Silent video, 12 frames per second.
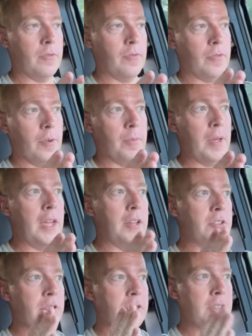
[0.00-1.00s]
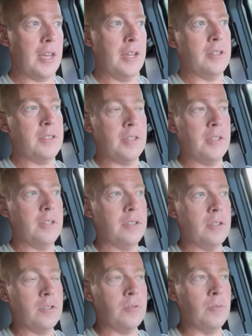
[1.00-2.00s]
from ages
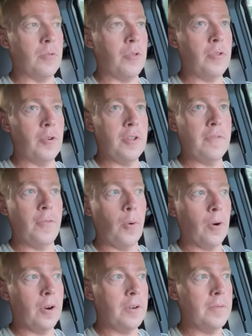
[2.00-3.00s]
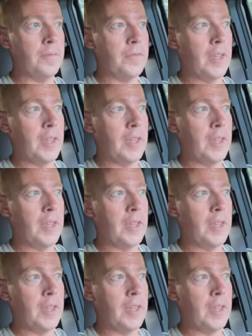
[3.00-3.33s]
eighteen to thirty-four.